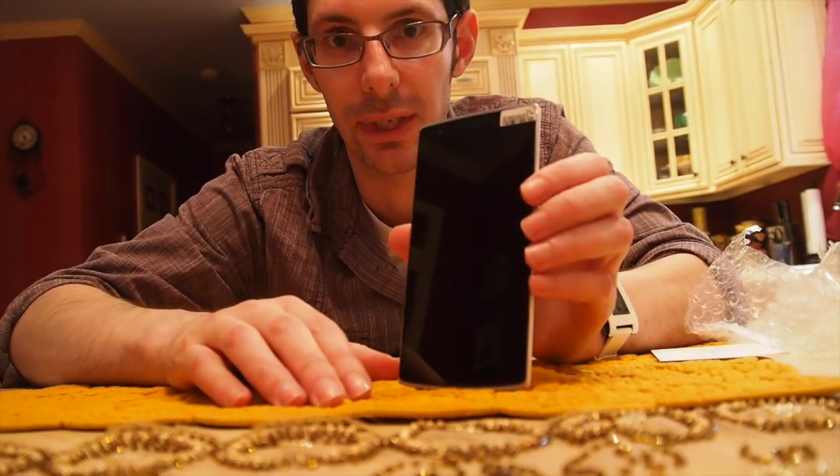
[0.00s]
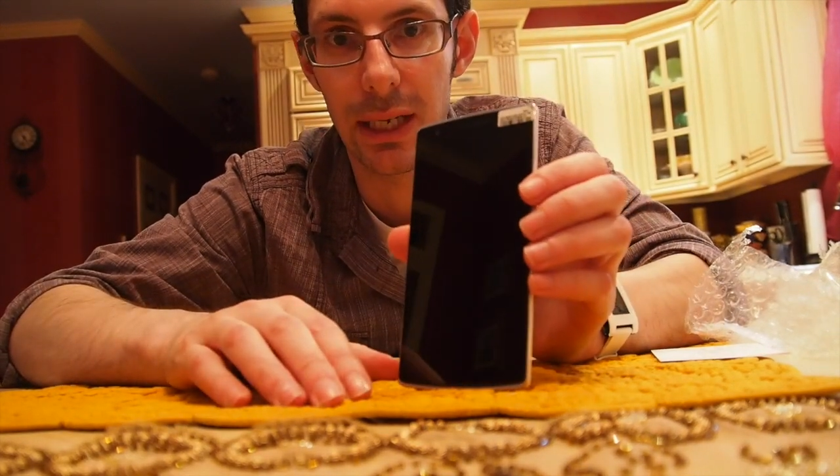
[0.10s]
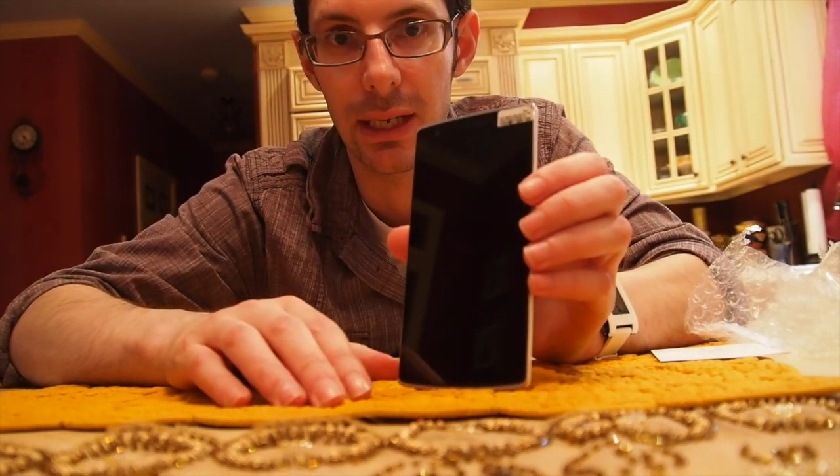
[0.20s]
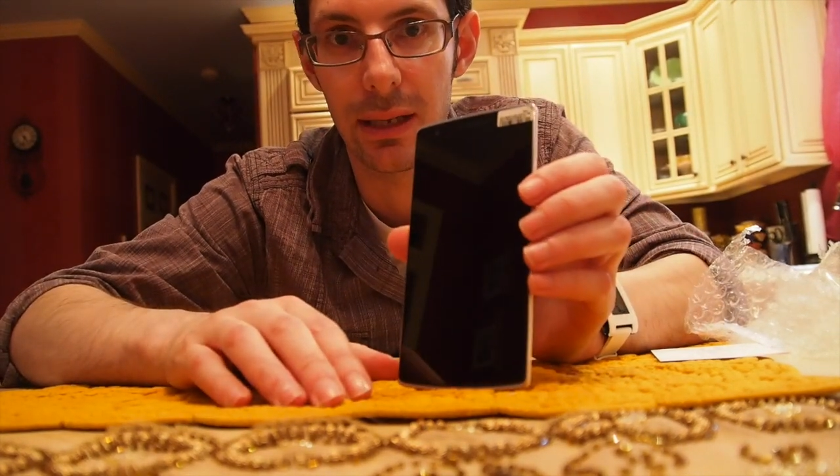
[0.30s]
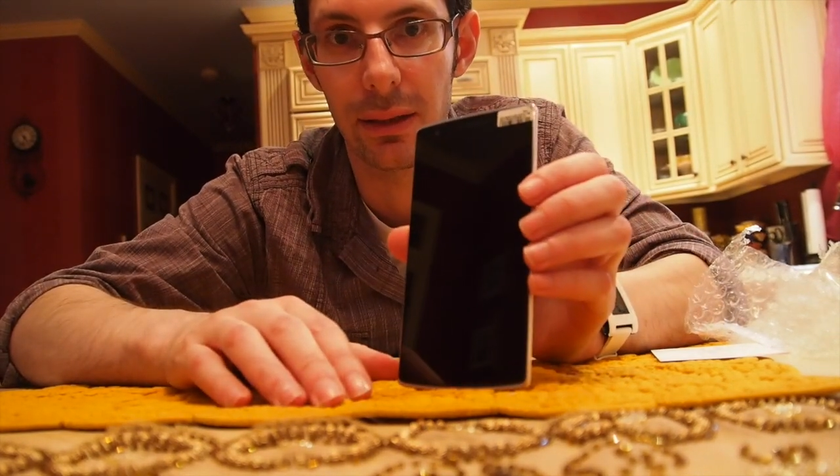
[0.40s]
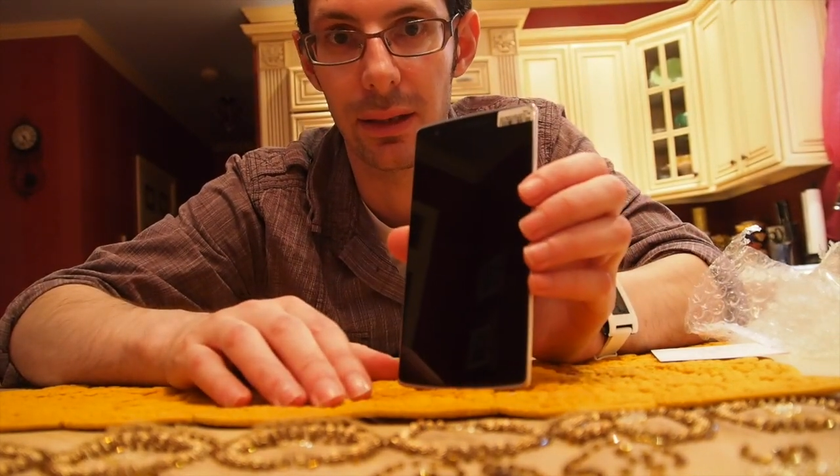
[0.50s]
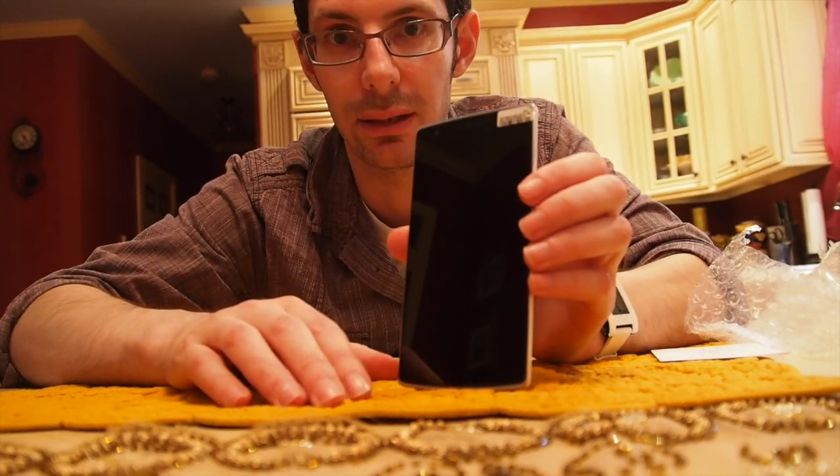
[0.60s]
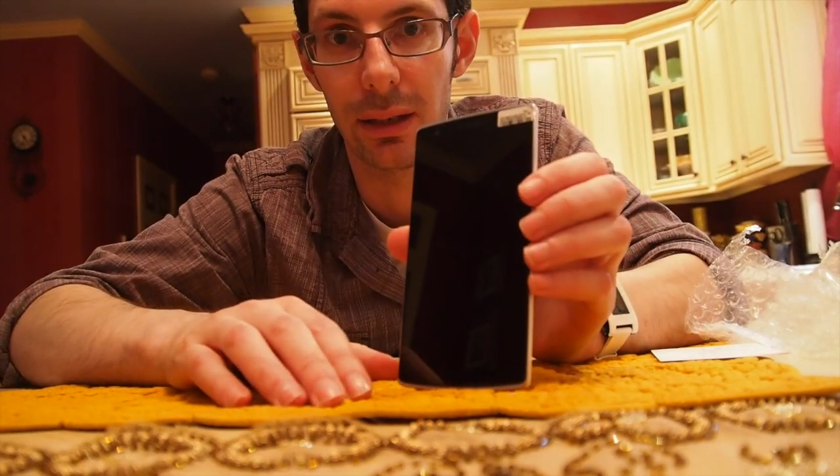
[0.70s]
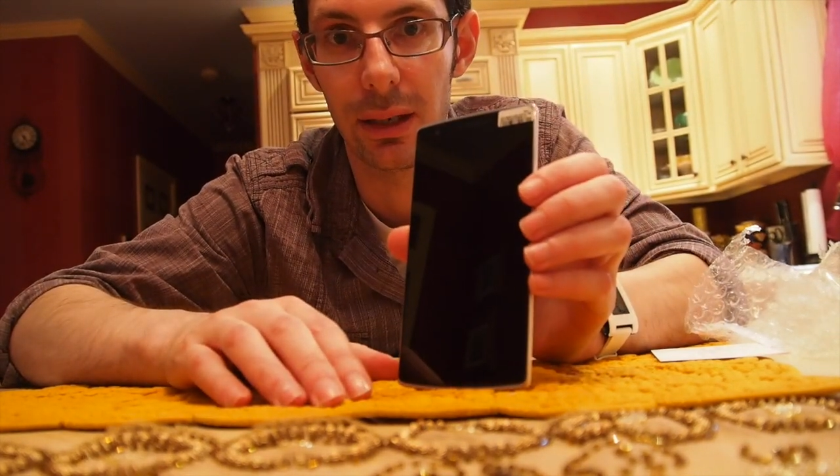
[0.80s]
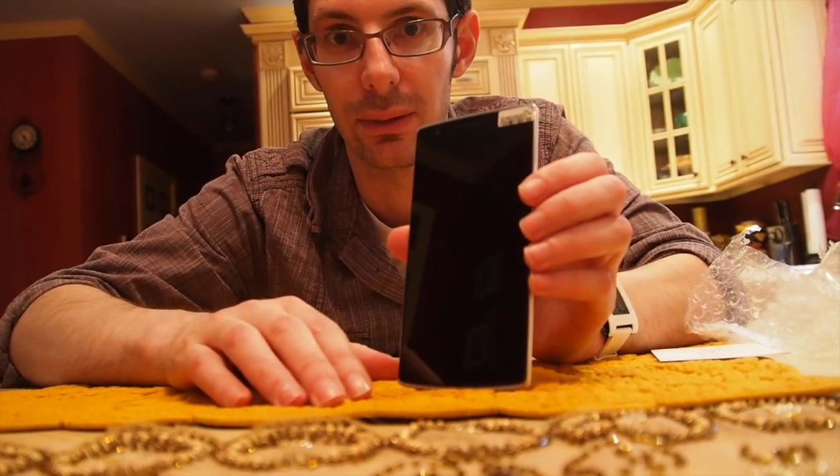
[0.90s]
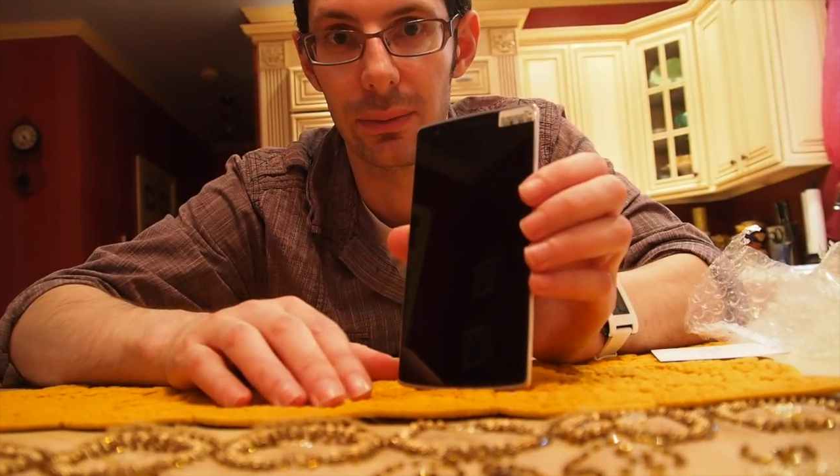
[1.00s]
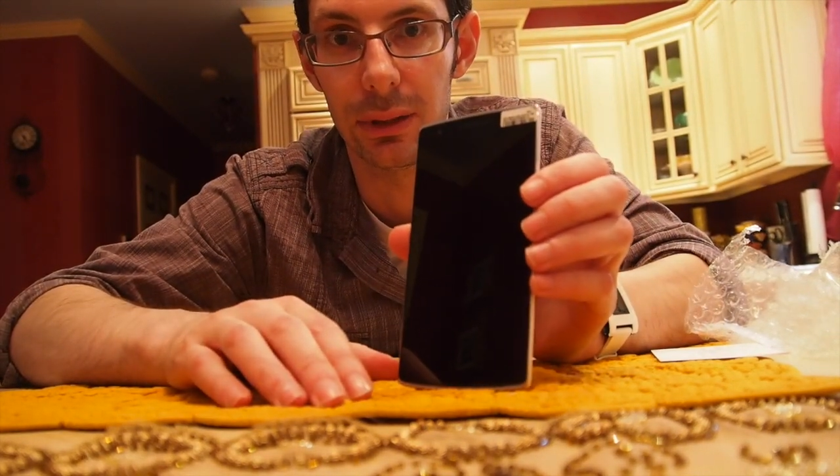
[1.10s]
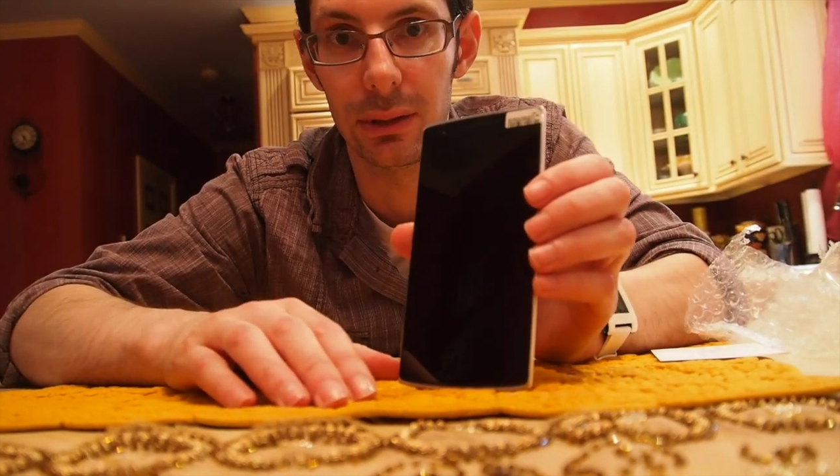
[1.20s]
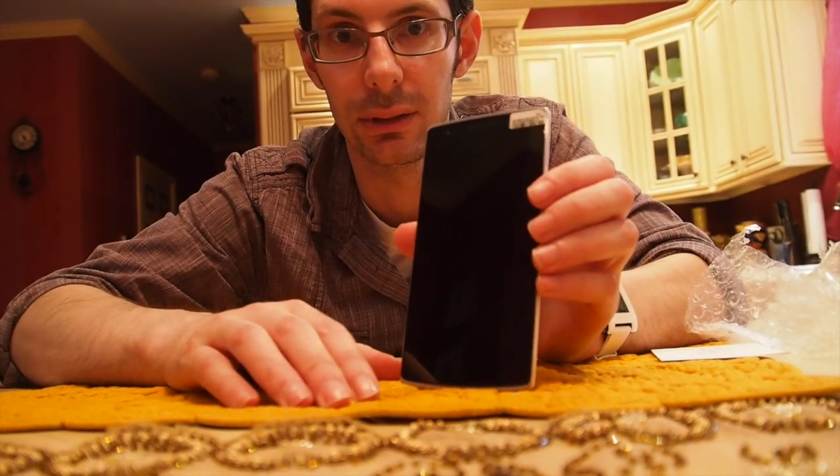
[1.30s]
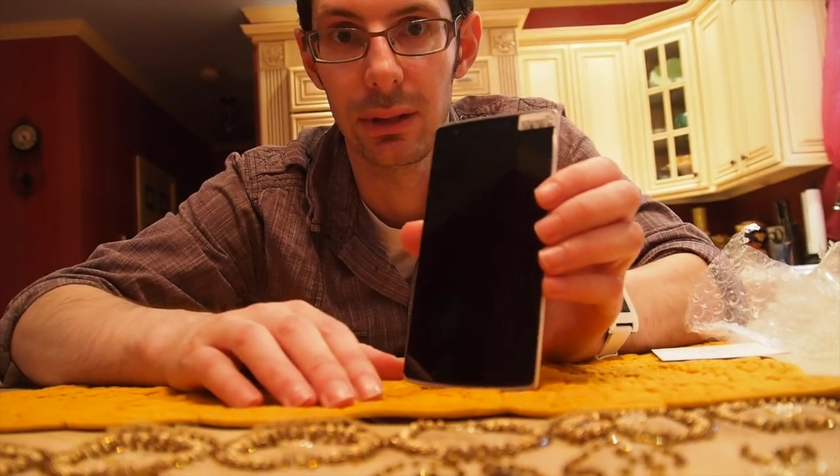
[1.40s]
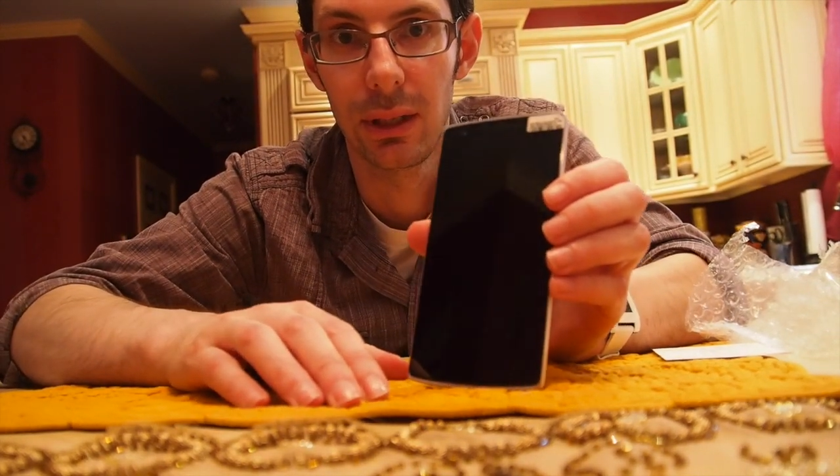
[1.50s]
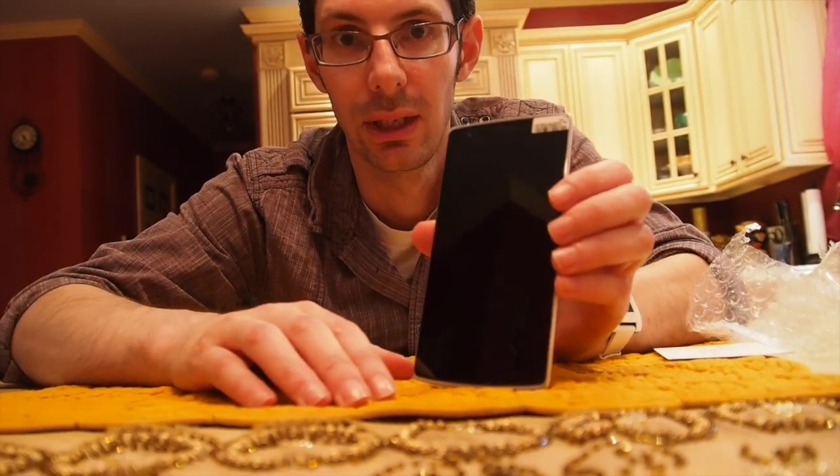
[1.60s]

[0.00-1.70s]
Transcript: and then I will